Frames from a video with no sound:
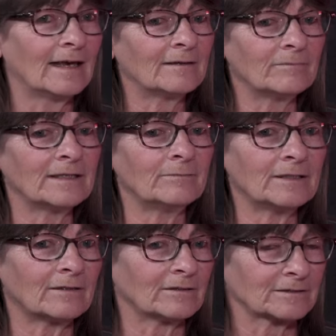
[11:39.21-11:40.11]
and
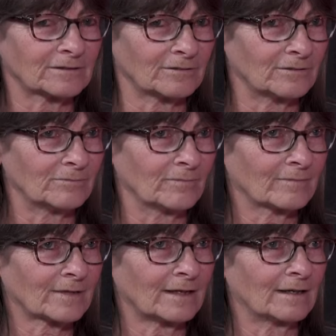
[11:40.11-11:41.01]
maybe also
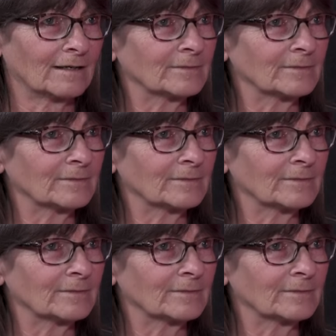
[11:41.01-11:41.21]
a